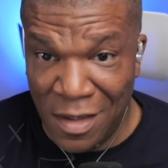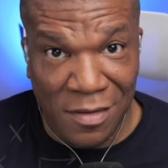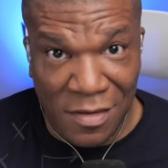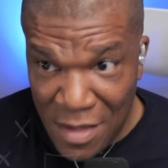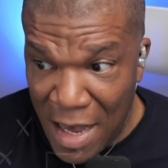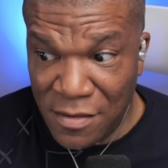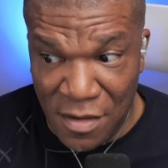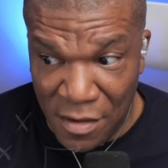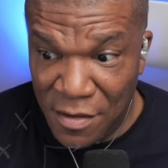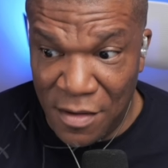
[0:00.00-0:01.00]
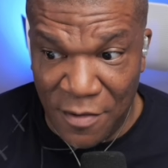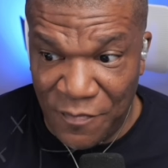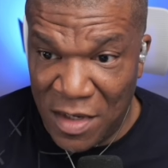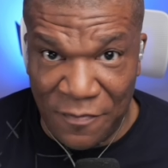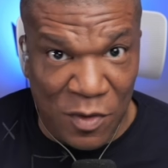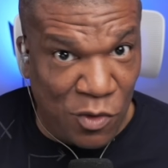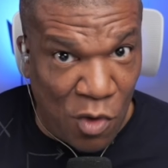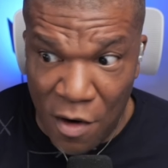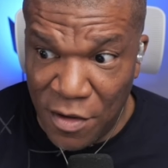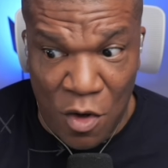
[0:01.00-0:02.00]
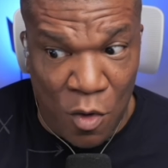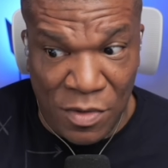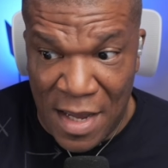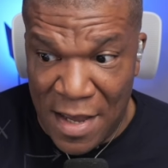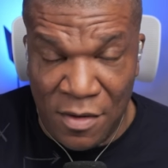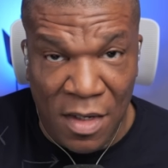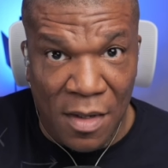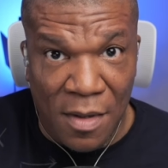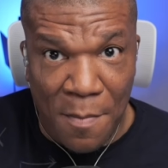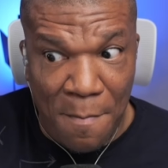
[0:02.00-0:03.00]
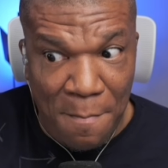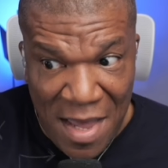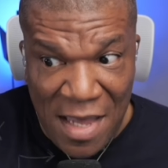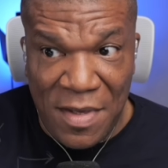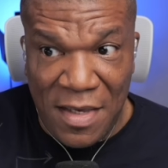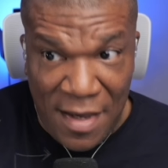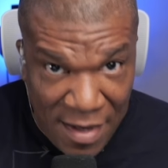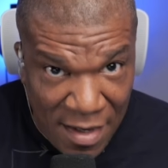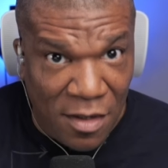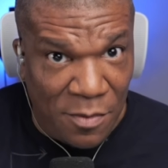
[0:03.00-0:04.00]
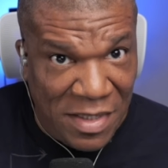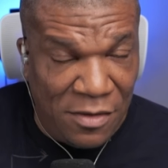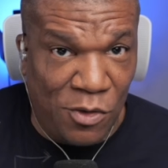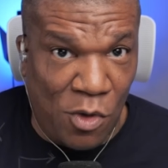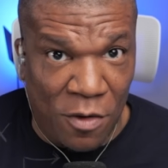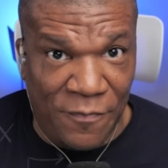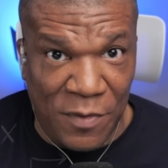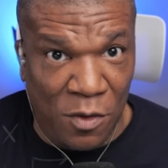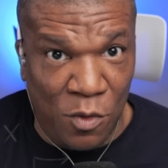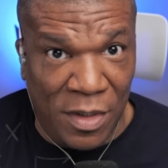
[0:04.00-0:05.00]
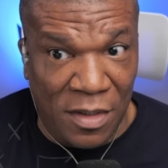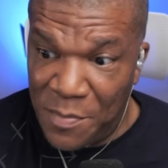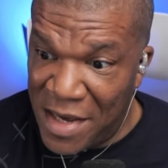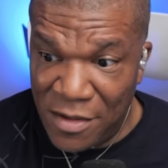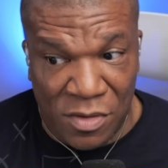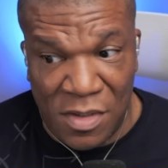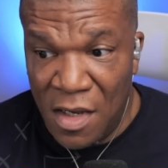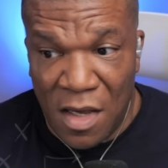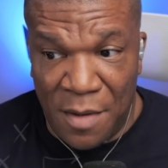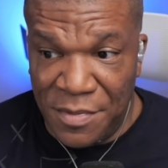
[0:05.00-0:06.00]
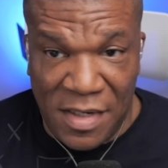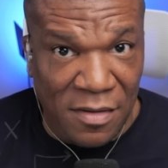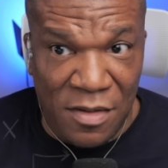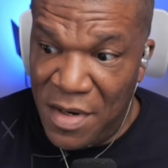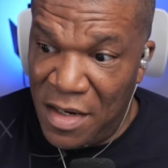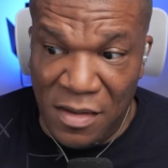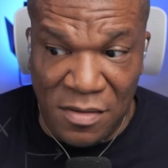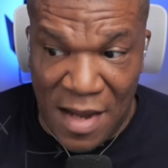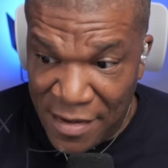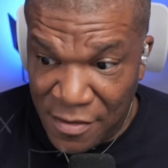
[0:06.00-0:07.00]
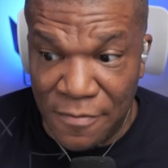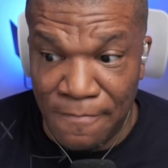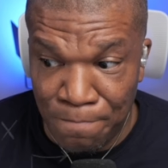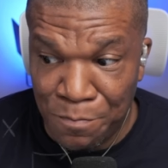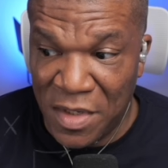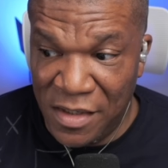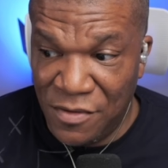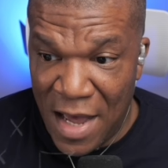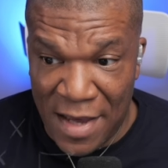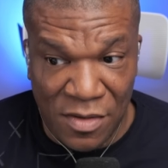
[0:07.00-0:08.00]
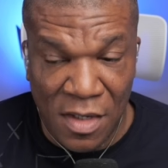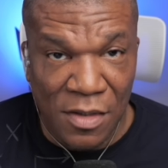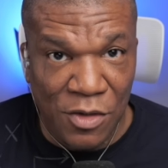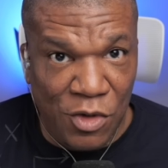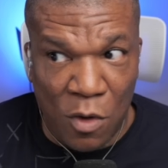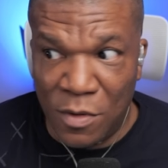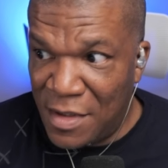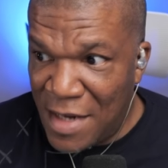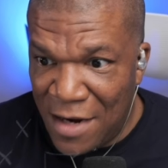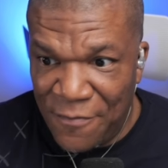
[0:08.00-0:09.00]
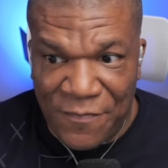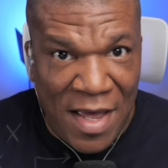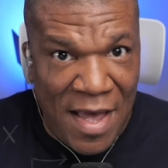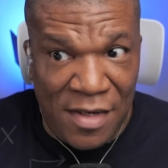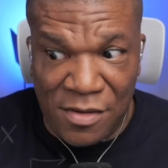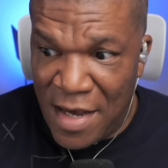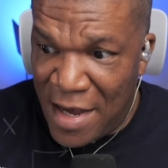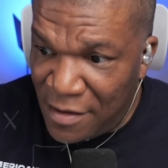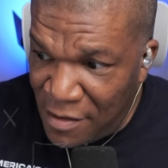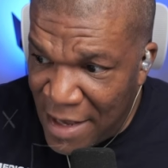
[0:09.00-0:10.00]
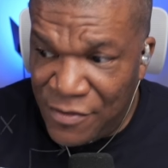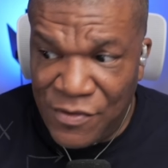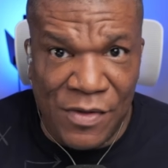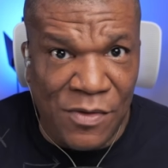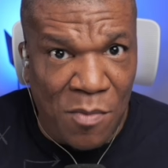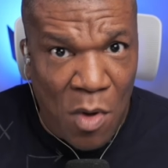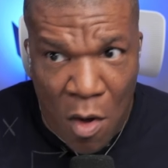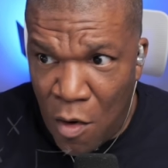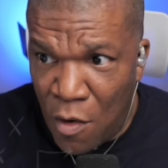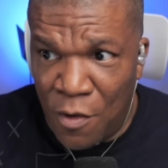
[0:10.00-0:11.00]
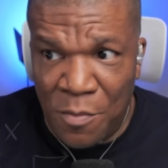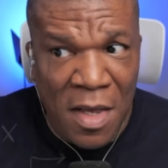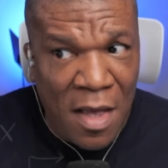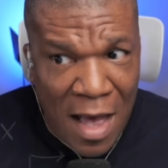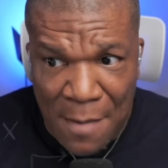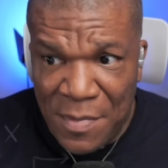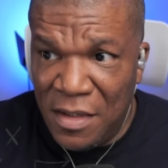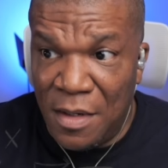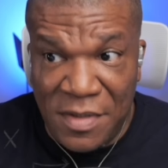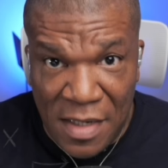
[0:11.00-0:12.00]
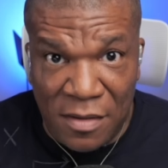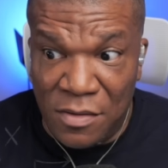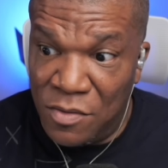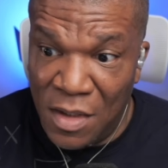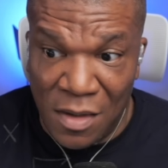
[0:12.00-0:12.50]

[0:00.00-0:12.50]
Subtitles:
this guy's good enough that if the starter goes down, maybe he could be the starter for the New England Patriots. I'm telling you, man, he's nice. He's nice. Showed a lot of flash, athleticism, arm. I mean, I'm telling you,